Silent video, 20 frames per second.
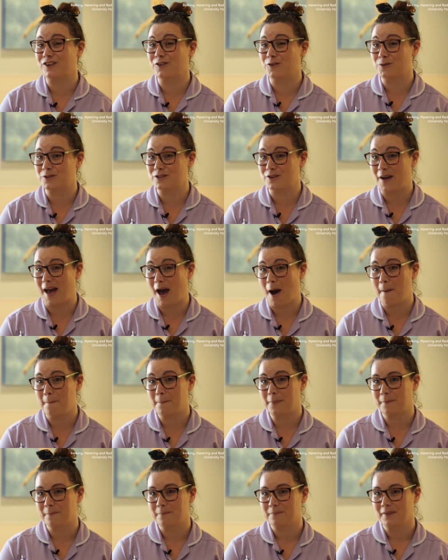can also
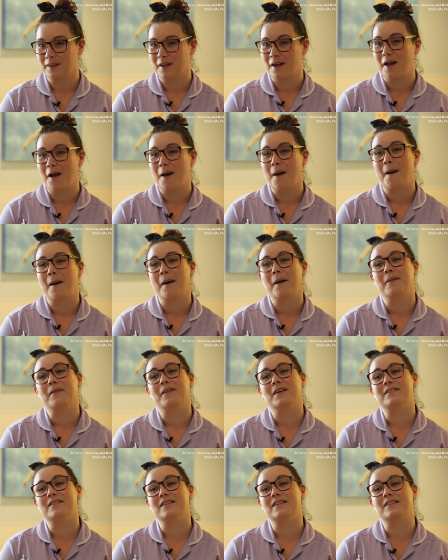help.
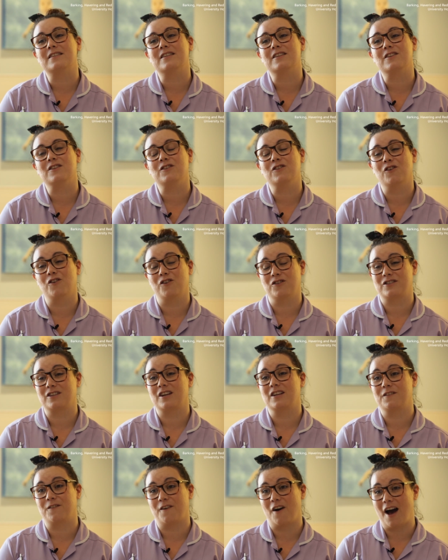This is
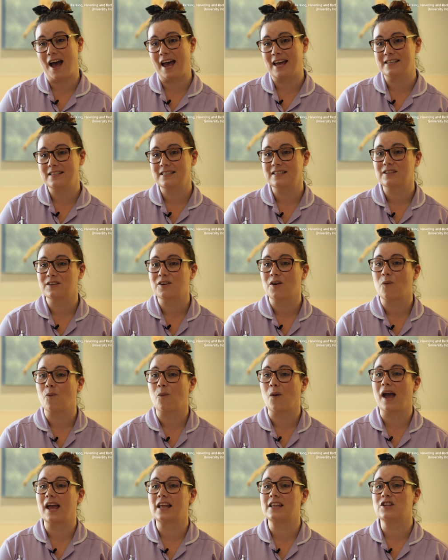not advised
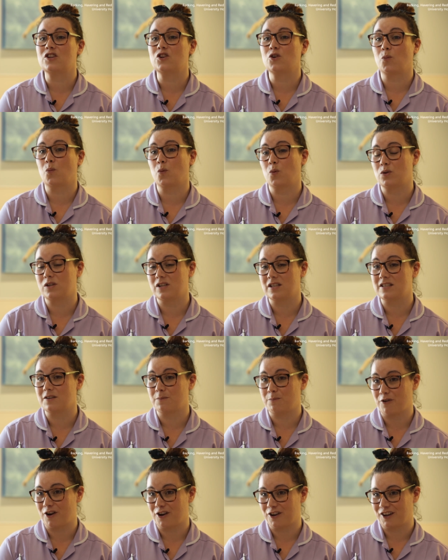when your waters
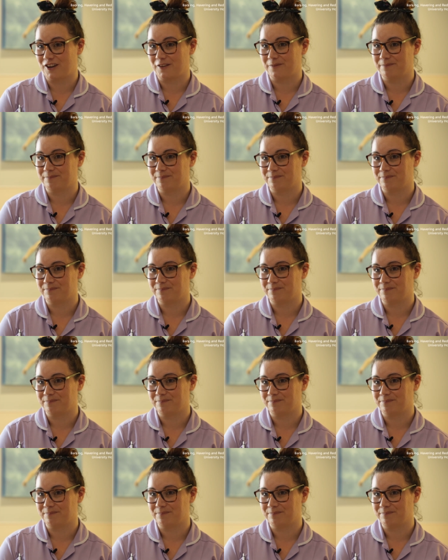have broken.